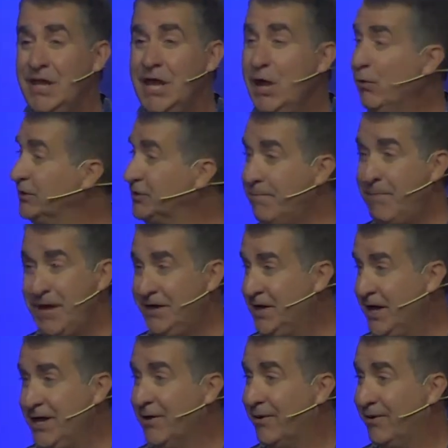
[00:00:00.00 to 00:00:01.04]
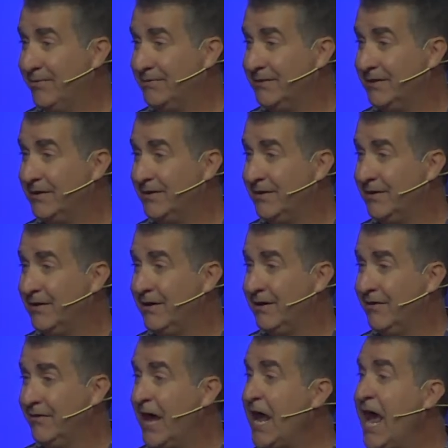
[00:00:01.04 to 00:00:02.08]
It was a big deal.
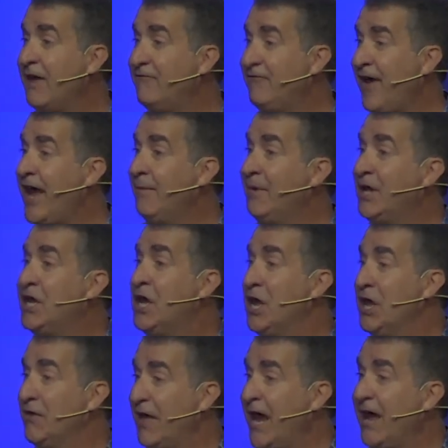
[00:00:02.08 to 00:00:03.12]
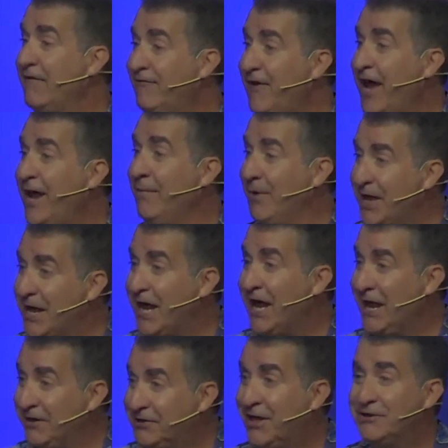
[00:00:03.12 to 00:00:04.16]
They had family, they had family
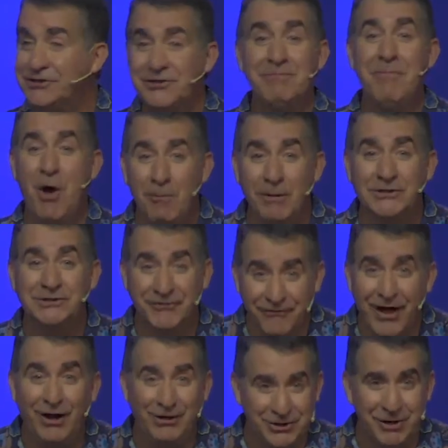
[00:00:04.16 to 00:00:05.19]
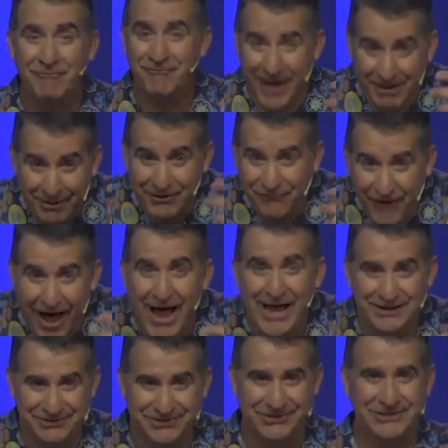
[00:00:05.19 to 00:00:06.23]
intensive moments of fellowship, family
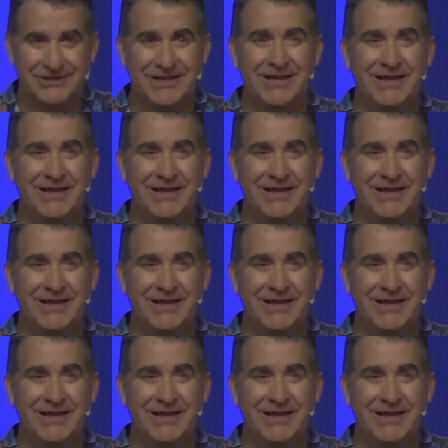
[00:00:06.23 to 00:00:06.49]
fights,